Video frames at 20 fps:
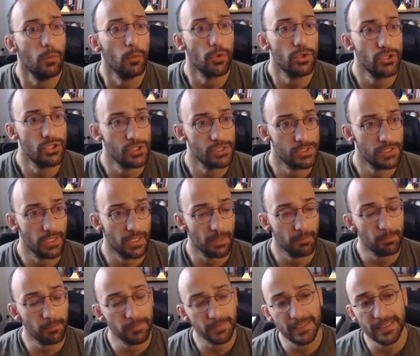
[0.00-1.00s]
which is
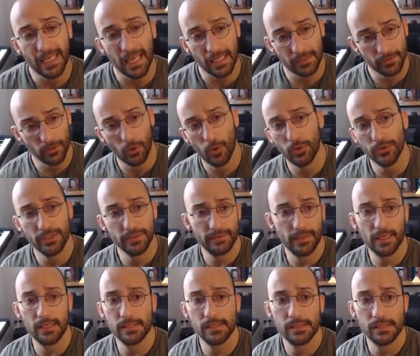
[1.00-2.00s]
gonna get all the
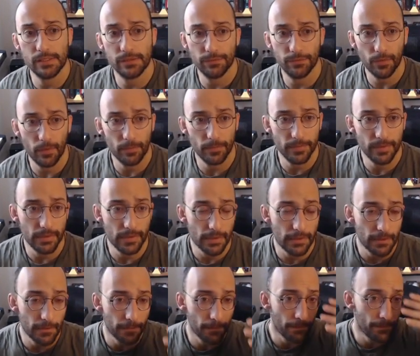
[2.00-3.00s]
tasks from
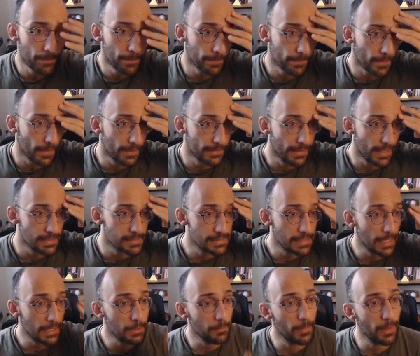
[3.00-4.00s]
the um,
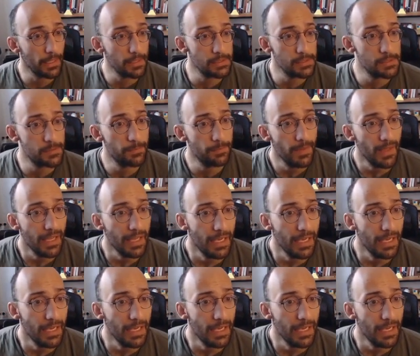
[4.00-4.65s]
test database.